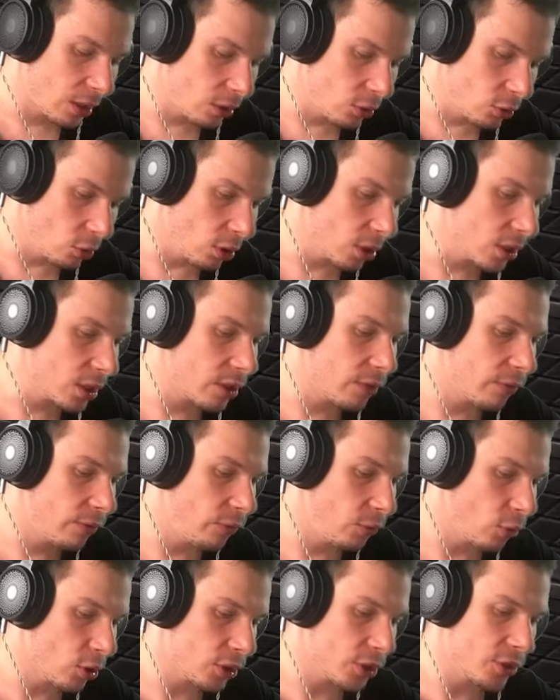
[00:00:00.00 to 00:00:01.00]
Don't
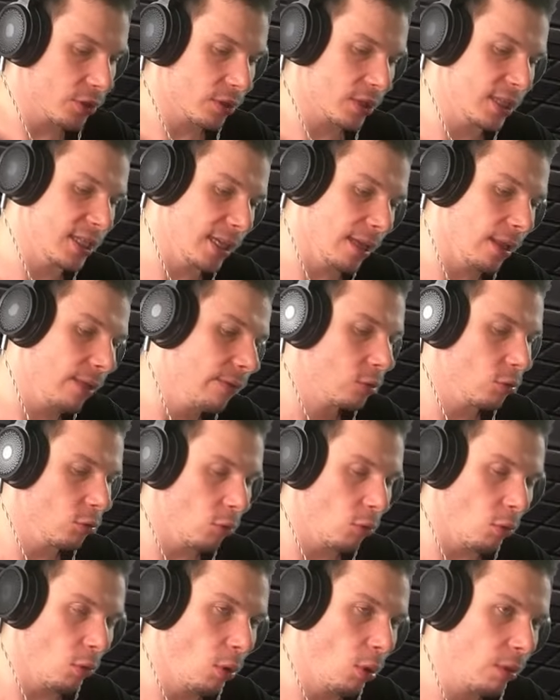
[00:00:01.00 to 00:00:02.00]
force yourself to
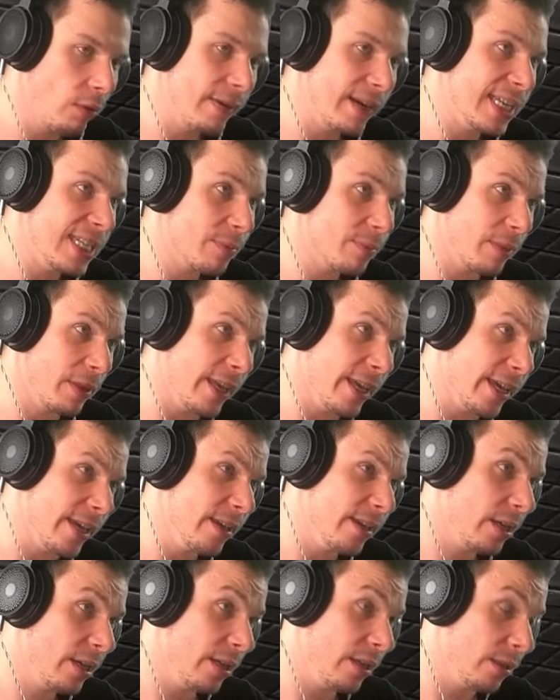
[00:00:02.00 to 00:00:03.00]
always
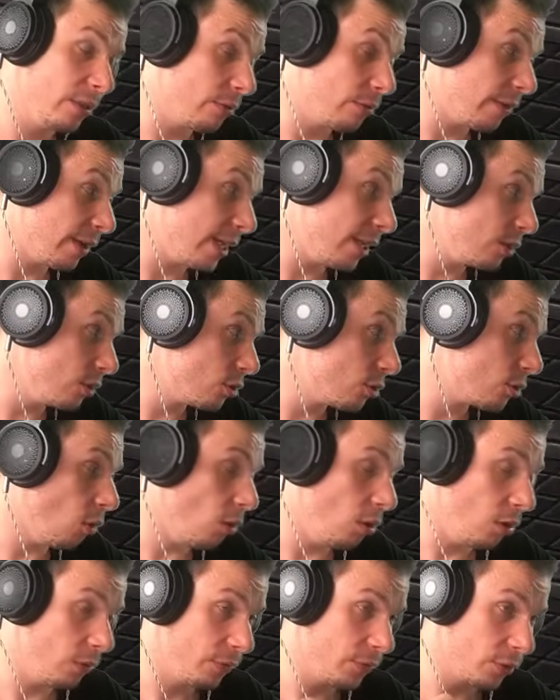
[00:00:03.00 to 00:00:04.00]
play in the range
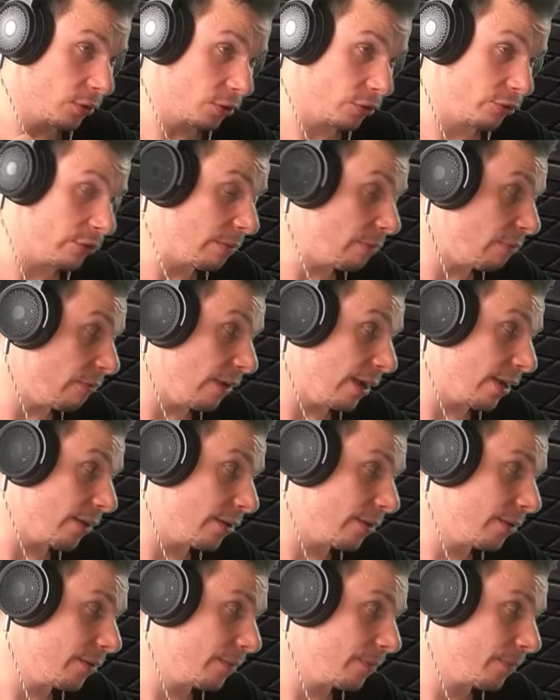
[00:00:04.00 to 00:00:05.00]
of your tripwire